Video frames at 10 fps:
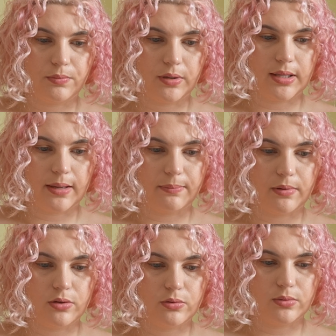bring that
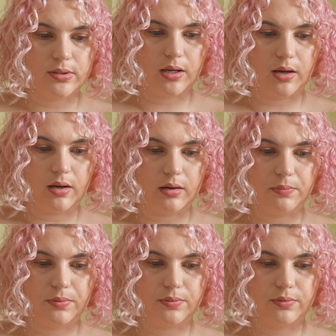blues up
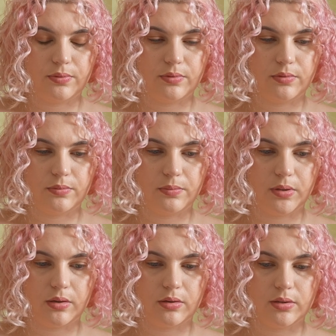
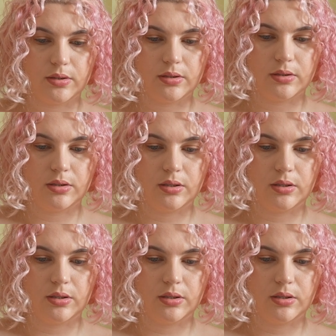because